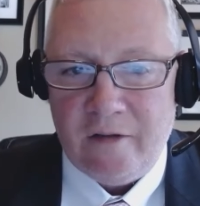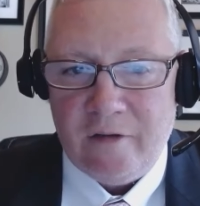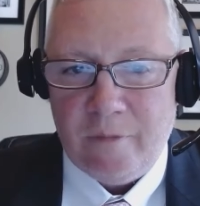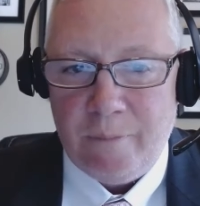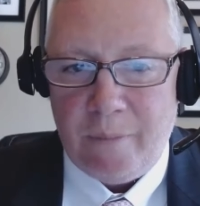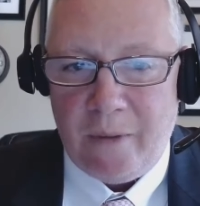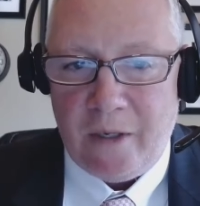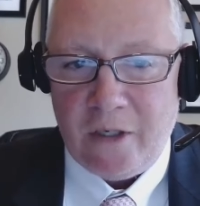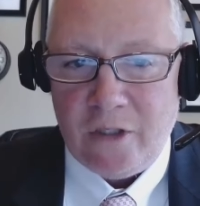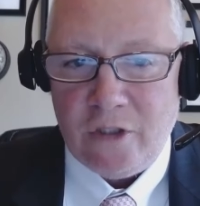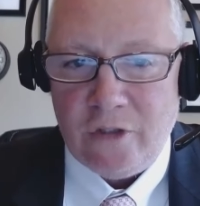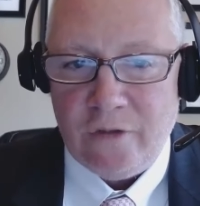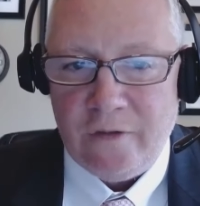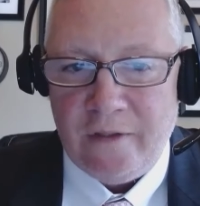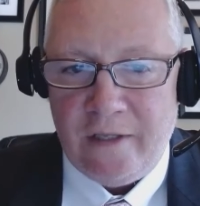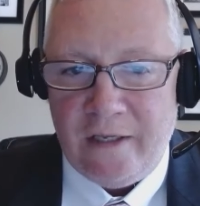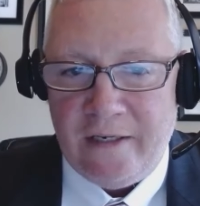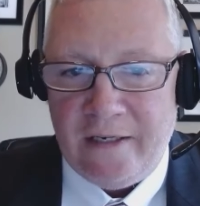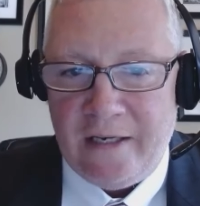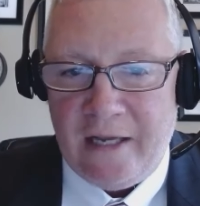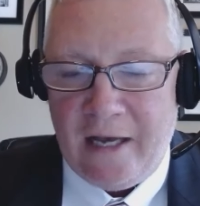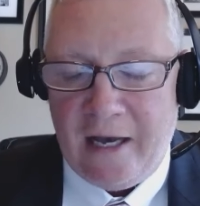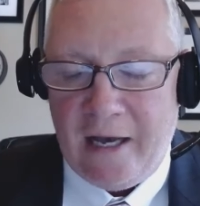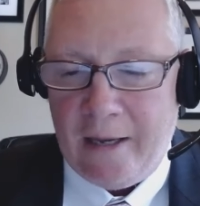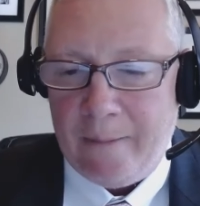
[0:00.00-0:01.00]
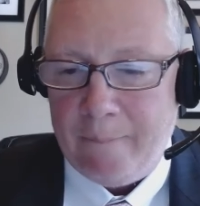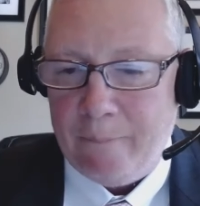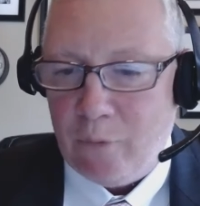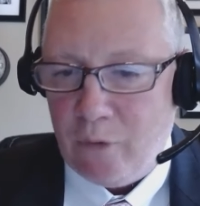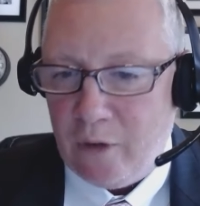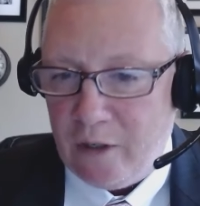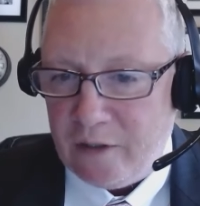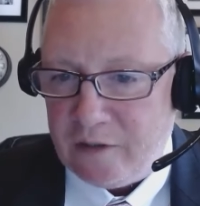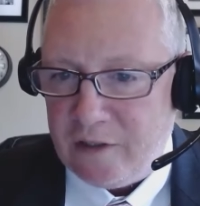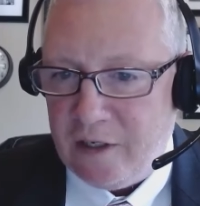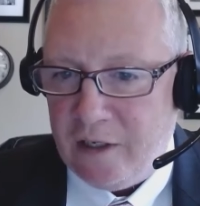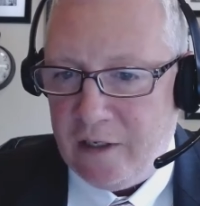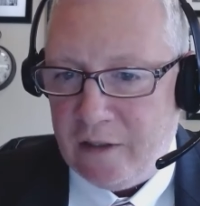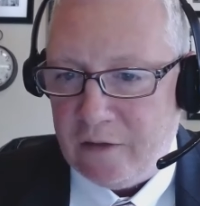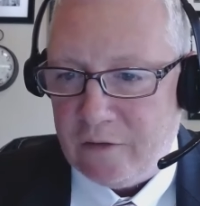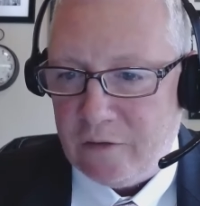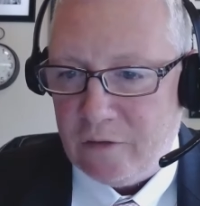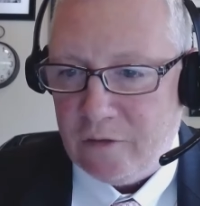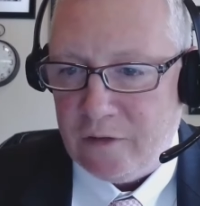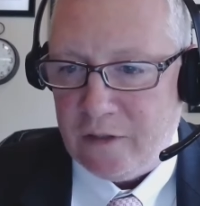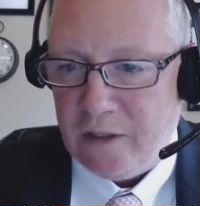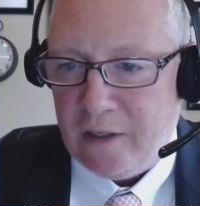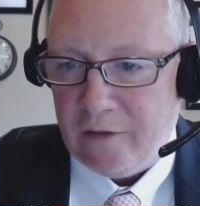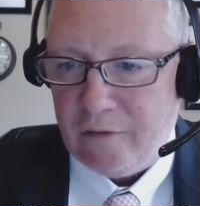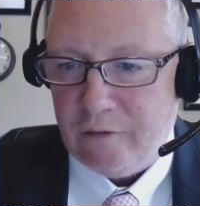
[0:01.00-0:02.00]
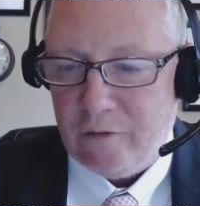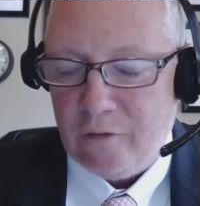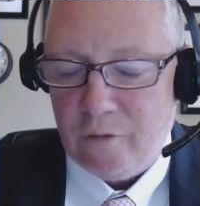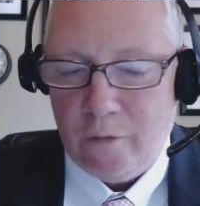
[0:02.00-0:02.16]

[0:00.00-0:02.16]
especially in non-breast cancer deaths.